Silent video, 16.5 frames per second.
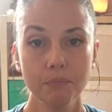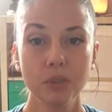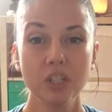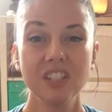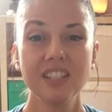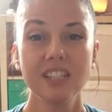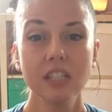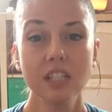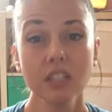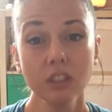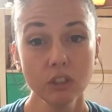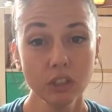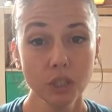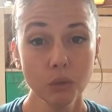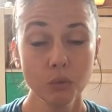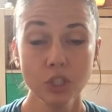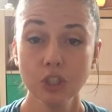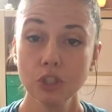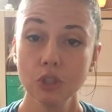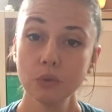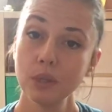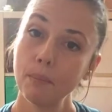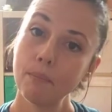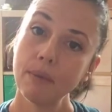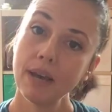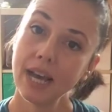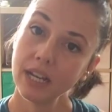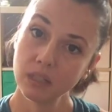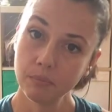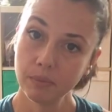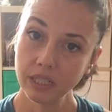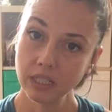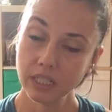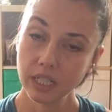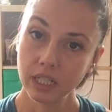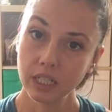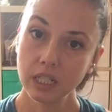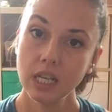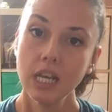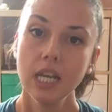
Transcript: particularly when you're doing back bending,